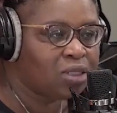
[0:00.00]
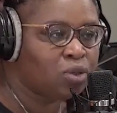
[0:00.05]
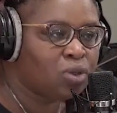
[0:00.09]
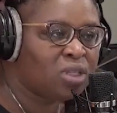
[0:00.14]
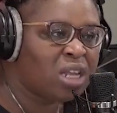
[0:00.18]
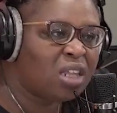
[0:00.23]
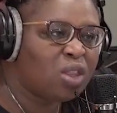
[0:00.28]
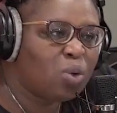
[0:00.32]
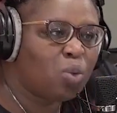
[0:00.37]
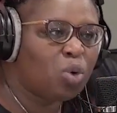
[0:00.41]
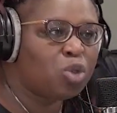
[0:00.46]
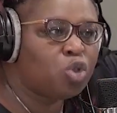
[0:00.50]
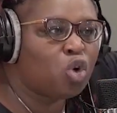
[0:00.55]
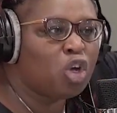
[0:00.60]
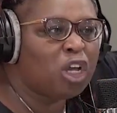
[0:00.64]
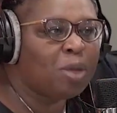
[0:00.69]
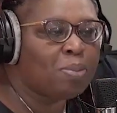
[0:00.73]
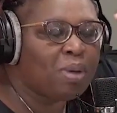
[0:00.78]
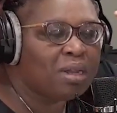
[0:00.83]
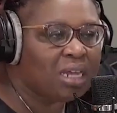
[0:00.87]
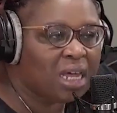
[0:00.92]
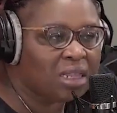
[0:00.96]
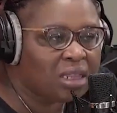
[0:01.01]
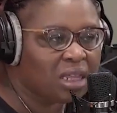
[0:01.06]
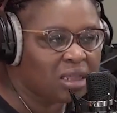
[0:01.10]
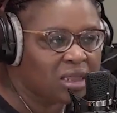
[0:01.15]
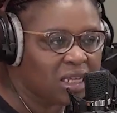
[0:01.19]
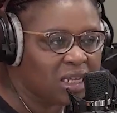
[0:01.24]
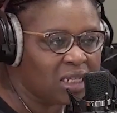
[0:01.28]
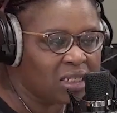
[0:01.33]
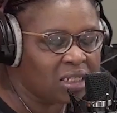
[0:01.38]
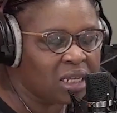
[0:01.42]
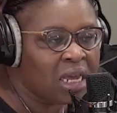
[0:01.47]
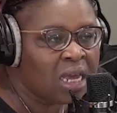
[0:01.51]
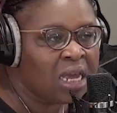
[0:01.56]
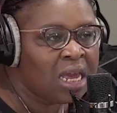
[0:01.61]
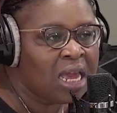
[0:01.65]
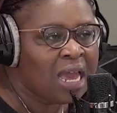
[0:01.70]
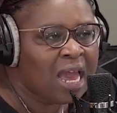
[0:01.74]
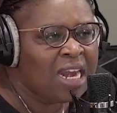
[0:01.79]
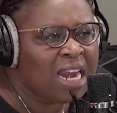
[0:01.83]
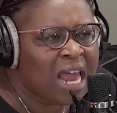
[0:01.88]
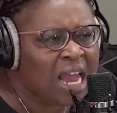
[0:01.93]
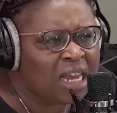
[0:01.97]
So now that we're talking about other things
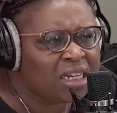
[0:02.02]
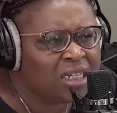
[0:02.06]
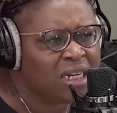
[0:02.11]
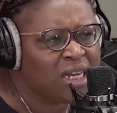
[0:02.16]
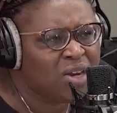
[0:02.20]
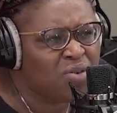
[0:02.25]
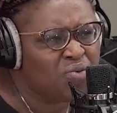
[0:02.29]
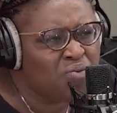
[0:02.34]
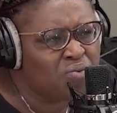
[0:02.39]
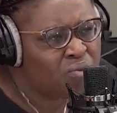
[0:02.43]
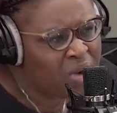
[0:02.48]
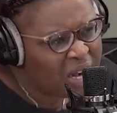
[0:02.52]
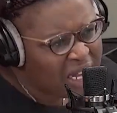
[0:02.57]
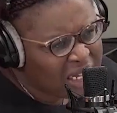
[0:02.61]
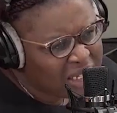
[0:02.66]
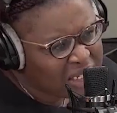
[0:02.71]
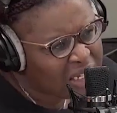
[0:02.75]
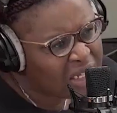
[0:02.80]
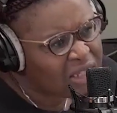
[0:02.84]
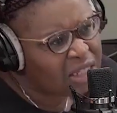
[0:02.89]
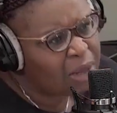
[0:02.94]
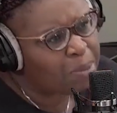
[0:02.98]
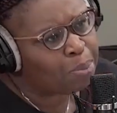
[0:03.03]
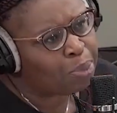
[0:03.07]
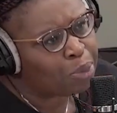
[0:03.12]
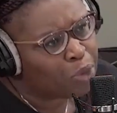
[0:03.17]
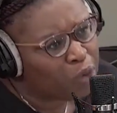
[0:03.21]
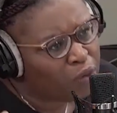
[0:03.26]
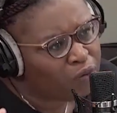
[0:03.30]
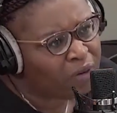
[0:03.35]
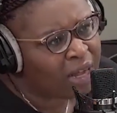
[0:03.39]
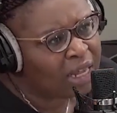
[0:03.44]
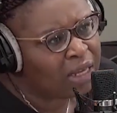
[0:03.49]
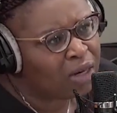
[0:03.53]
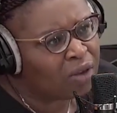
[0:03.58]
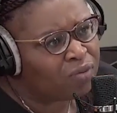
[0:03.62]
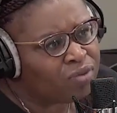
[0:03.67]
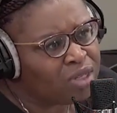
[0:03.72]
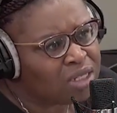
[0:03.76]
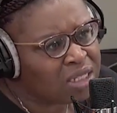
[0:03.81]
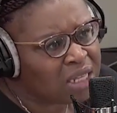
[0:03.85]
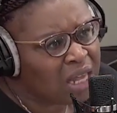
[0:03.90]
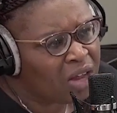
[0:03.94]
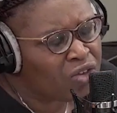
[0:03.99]
and actually raising the profile of
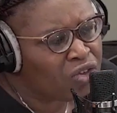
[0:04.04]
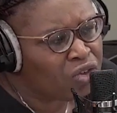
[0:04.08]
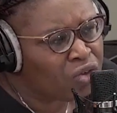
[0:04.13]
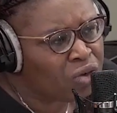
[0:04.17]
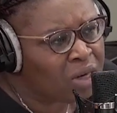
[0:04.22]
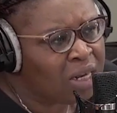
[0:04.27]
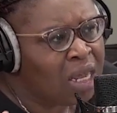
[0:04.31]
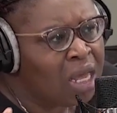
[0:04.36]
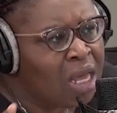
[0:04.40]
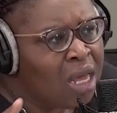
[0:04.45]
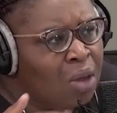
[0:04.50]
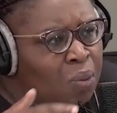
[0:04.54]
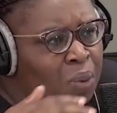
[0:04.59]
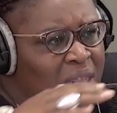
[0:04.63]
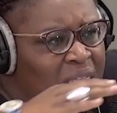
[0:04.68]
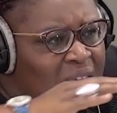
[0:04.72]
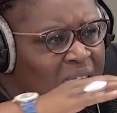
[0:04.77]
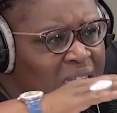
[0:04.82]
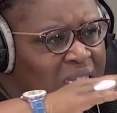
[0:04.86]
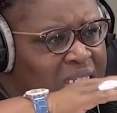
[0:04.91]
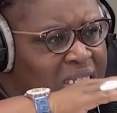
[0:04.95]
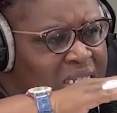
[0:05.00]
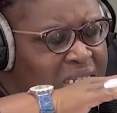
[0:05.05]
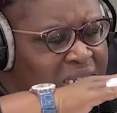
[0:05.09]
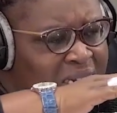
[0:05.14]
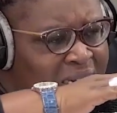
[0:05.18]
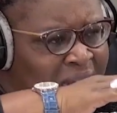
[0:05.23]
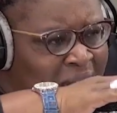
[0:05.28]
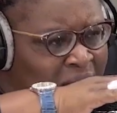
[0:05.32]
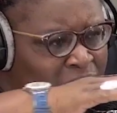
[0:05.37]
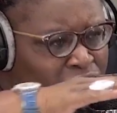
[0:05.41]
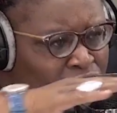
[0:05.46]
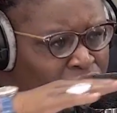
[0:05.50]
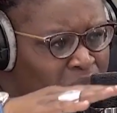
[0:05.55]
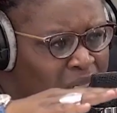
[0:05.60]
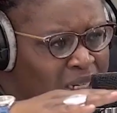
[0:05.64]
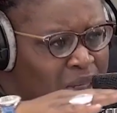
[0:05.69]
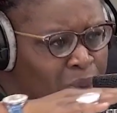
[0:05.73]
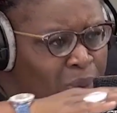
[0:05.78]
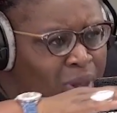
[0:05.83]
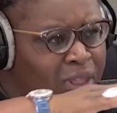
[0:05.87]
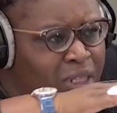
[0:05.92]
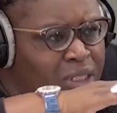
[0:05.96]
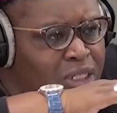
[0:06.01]
this country, whether it is
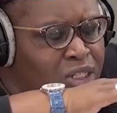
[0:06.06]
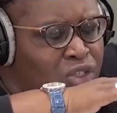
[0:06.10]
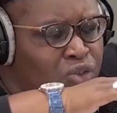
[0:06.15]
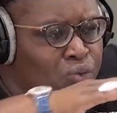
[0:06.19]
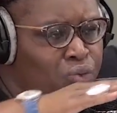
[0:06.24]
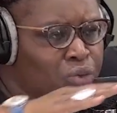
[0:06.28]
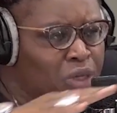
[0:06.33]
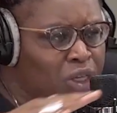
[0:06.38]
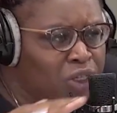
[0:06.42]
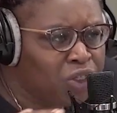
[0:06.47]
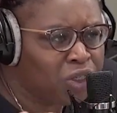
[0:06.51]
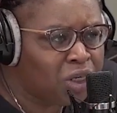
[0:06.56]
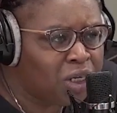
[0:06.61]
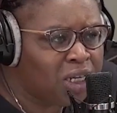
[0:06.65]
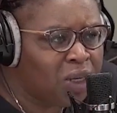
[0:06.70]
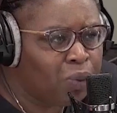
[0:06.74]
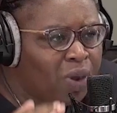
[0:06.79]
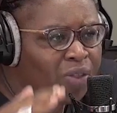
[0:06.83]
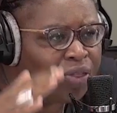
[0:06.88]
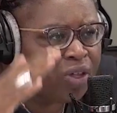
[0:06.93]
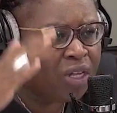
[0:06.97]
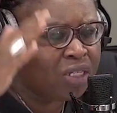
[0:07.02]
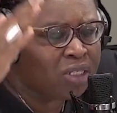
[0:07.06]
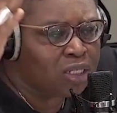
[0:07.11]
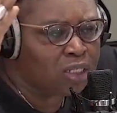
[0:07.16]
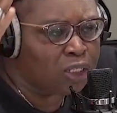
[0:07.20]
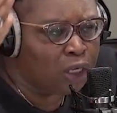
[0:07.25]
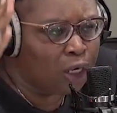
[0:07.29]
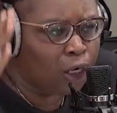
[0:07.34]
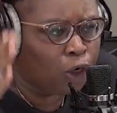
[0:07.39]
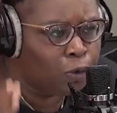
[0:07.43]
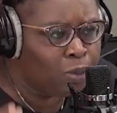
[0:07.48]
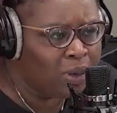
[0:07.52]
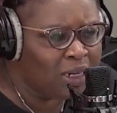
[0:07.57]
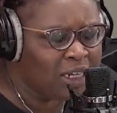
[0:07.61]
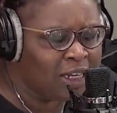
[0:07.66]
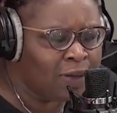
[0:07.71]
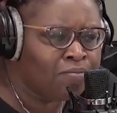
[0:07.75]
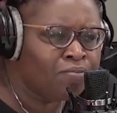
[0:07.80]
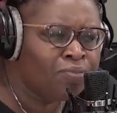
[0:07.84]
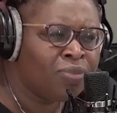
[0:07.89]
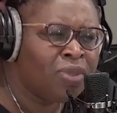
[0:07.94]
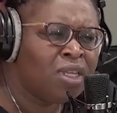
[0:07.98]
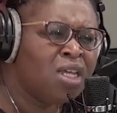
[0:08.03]
nationally, whether it is regionally, whether it is globally,
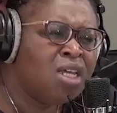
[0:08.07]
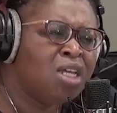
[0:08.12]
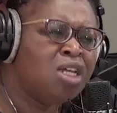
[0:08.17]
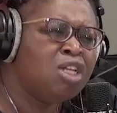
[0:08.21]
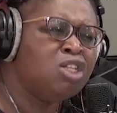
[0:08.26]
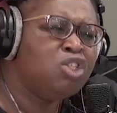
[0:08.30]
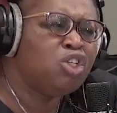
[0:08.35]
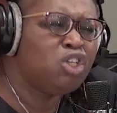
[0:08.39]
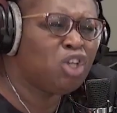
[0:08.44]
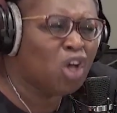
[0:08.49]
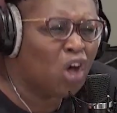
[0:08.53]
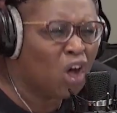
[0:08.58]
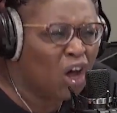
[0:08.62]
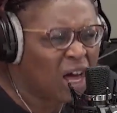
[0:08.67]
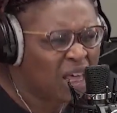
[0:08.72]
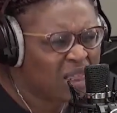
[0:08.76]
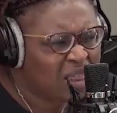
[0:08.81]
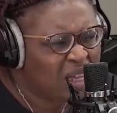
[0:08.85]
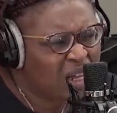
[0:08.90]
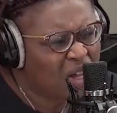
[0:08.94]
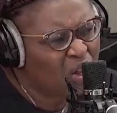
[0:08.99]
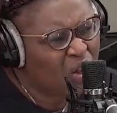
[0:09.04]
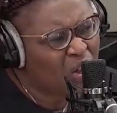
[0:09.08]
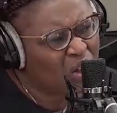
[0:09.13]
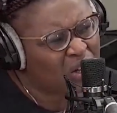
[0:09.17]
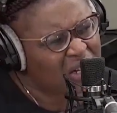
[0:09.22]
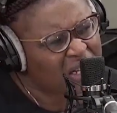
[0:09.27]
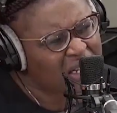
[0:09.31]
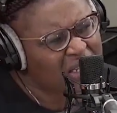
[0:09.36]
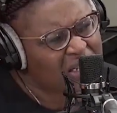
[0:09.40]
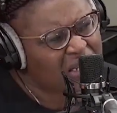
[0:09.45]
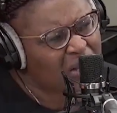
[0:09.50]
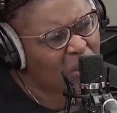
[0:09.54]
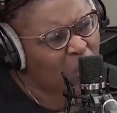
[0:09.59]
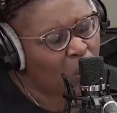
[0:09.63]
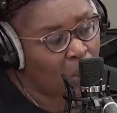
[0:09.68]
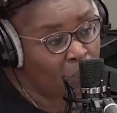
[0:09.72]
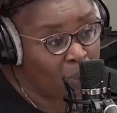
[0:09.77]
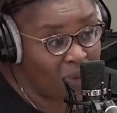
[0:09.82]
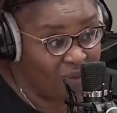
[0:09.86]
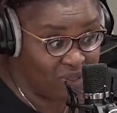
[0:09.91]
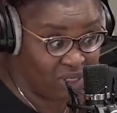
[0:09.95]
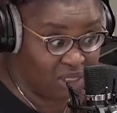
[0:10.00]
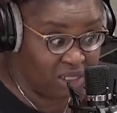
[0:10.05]
do your other colleagues,
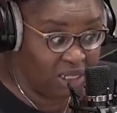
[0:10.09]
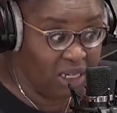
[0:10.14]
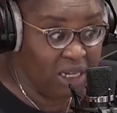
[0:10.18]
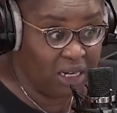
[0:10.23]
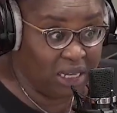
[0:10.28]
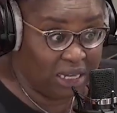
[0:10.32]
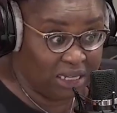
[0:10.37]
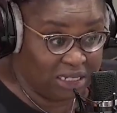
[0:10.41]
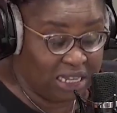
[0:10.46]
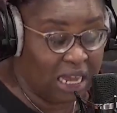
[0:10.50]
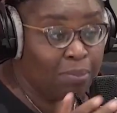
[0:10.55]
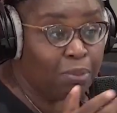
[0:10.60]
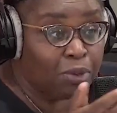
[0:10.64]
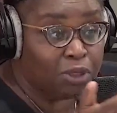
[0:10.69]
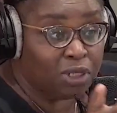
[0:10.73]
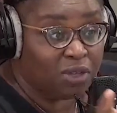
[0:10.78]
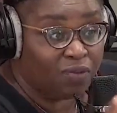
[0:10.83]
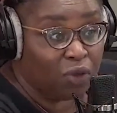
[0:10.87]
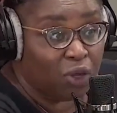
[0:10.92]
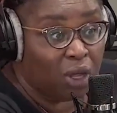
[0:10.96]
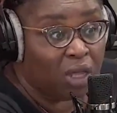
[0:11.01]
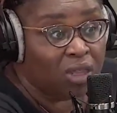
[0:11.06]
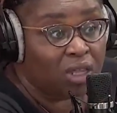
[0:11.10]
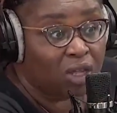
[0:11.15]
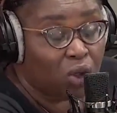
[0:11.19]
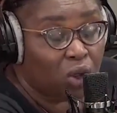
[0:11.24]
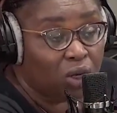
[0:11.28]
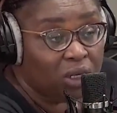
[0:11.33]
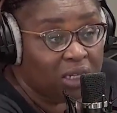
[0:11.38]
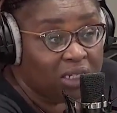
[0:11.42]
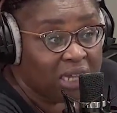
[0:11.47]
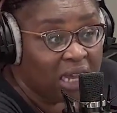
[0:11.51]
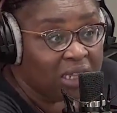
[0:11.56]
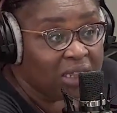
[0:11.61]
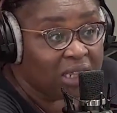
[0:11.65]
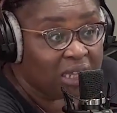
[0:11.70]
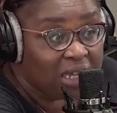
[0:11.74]
we've seen examples of your other colleagues at the